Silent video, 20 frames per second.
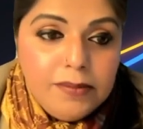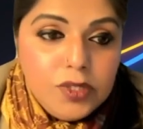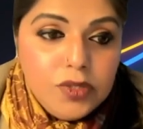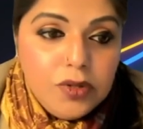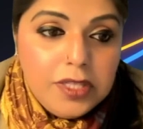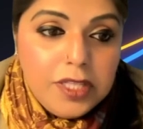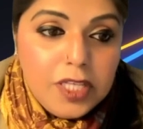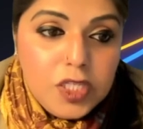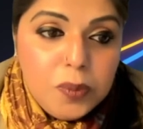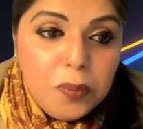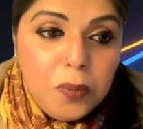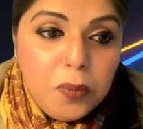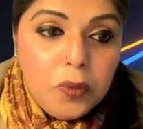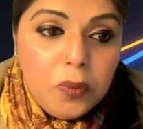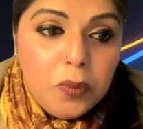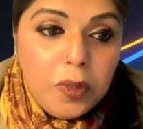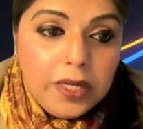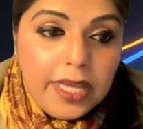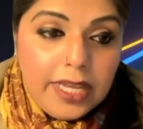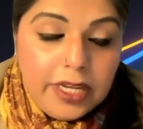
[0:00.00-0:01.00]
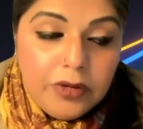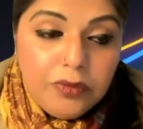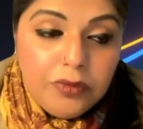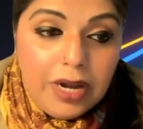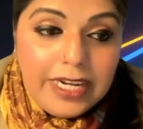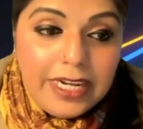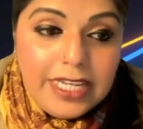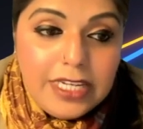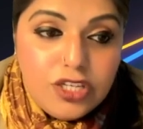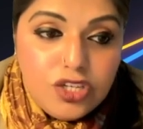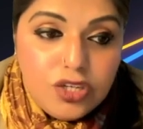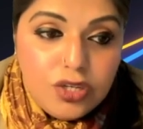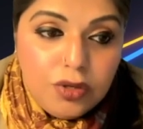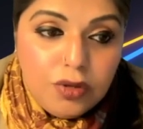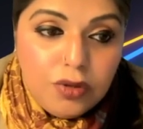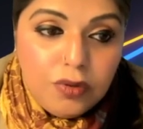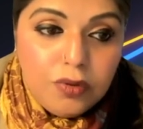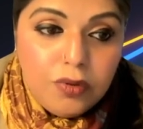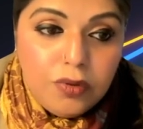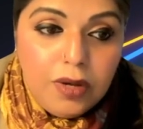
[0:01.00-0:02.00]
So at this point, we're getting ready
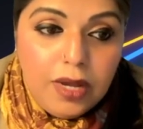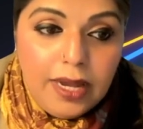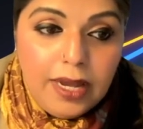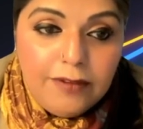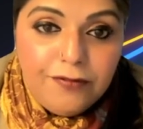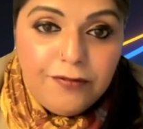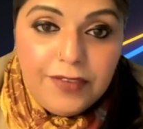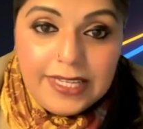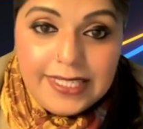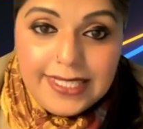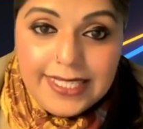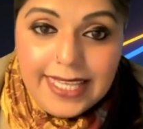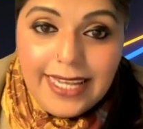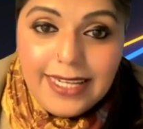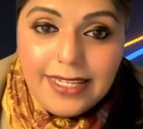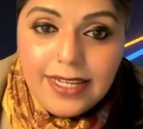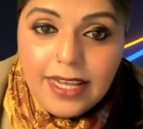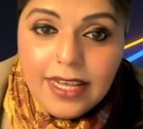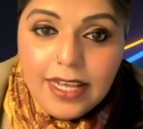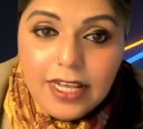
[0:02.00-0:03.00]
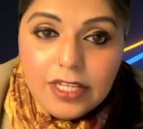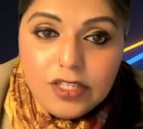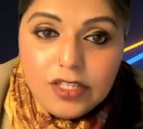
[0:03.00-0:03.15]
to fixate.